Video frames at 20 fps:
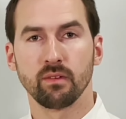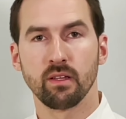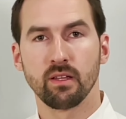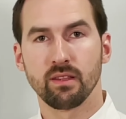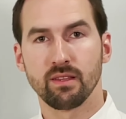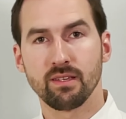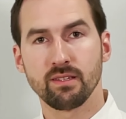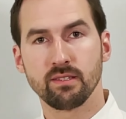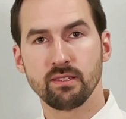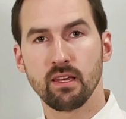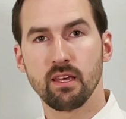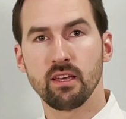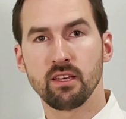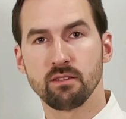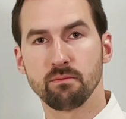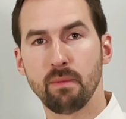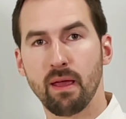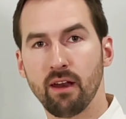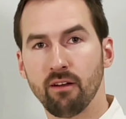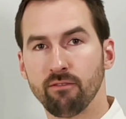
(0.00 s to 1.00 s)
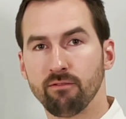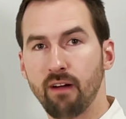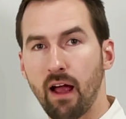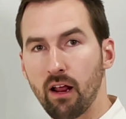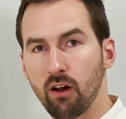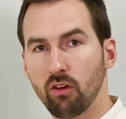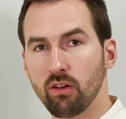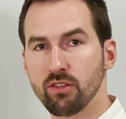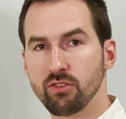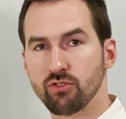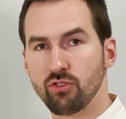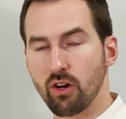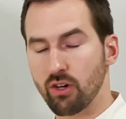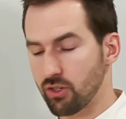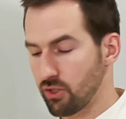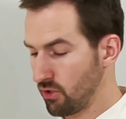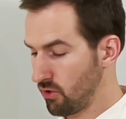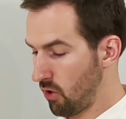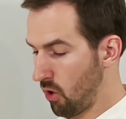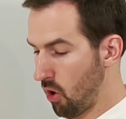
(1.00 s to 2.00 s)
This seat is made of vinyl
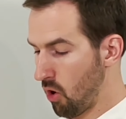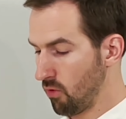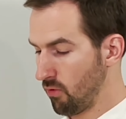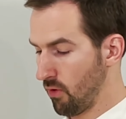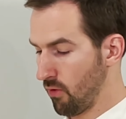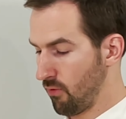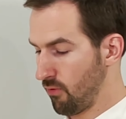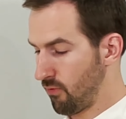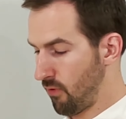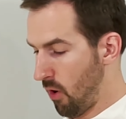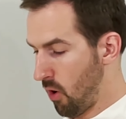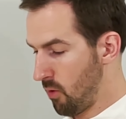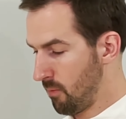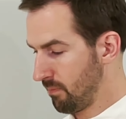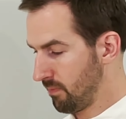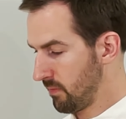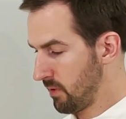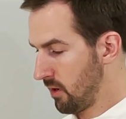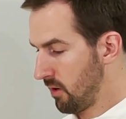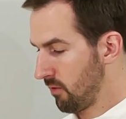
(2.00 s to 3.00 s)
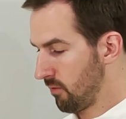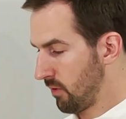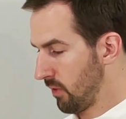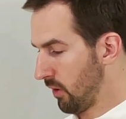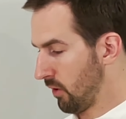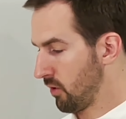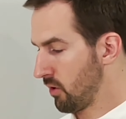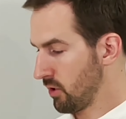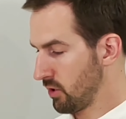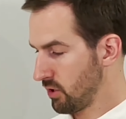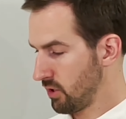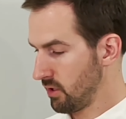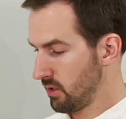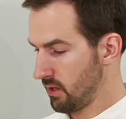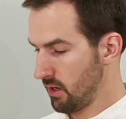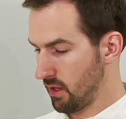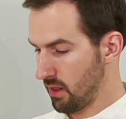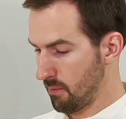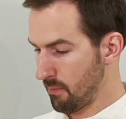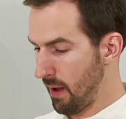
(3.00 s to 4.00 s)
construction over foam for the cushion
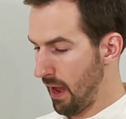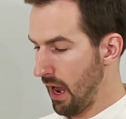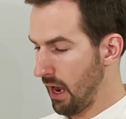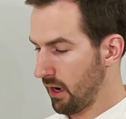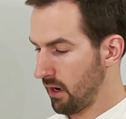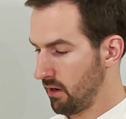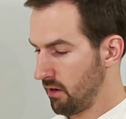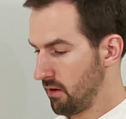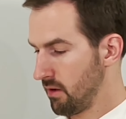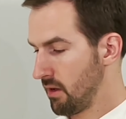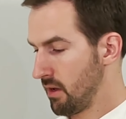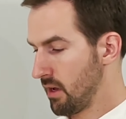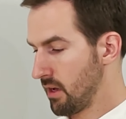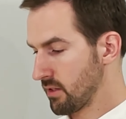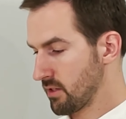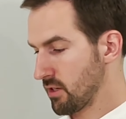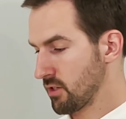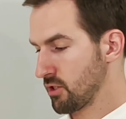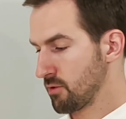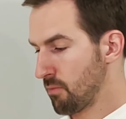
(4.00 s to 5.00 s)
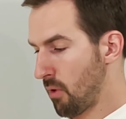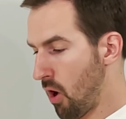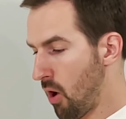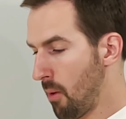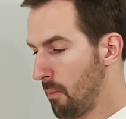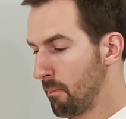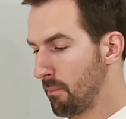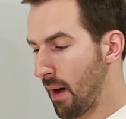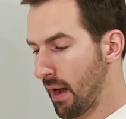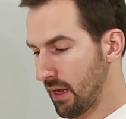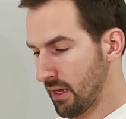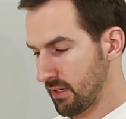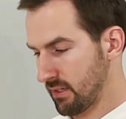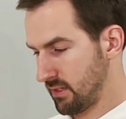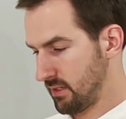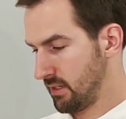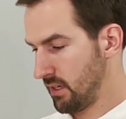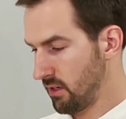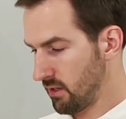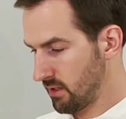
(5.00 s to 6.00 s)
in the back. It's a small bucket
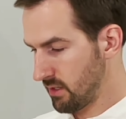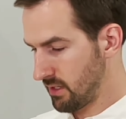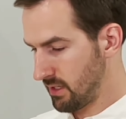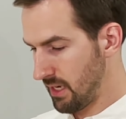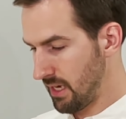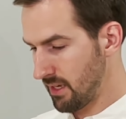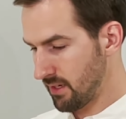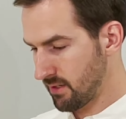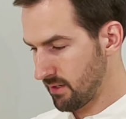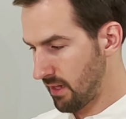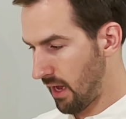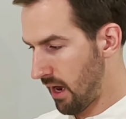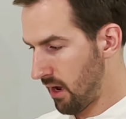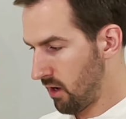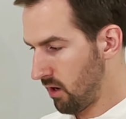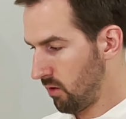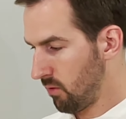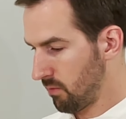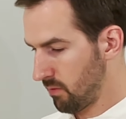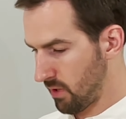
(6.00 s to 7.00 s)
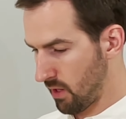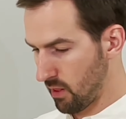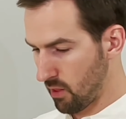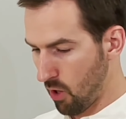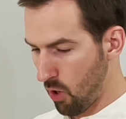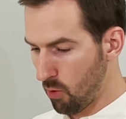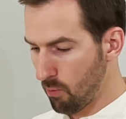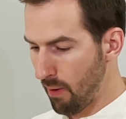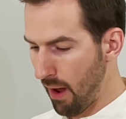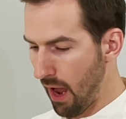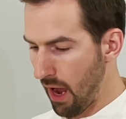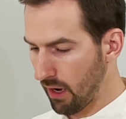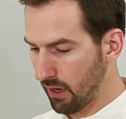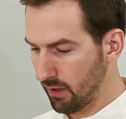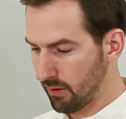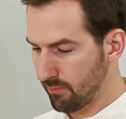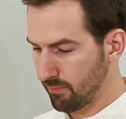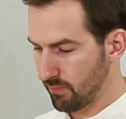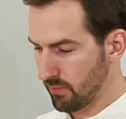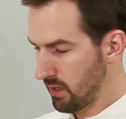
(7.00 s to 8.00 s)
seat style with a low back.
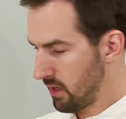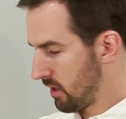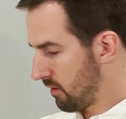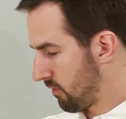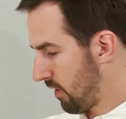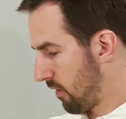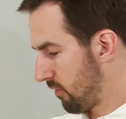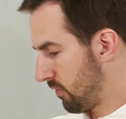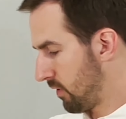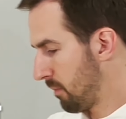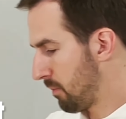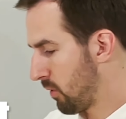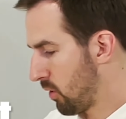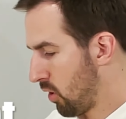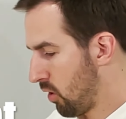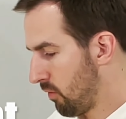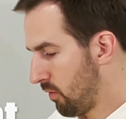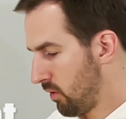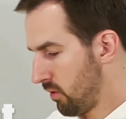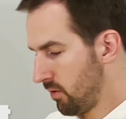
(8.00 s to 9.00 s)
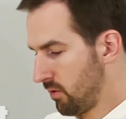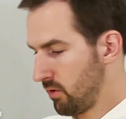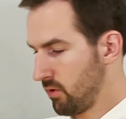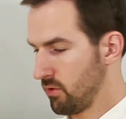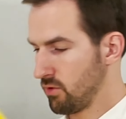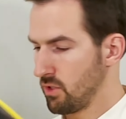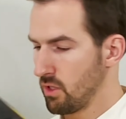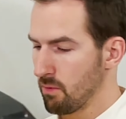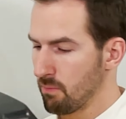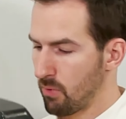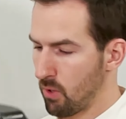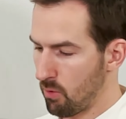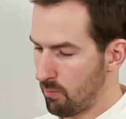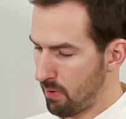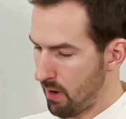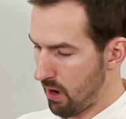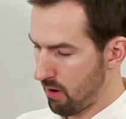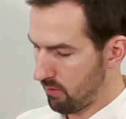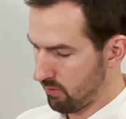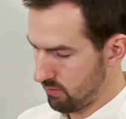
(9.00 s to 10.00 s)
If I flip it over, you'll see the bolt
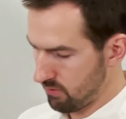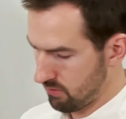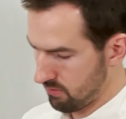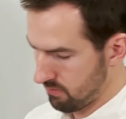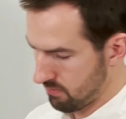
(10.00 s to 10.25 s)
patterns.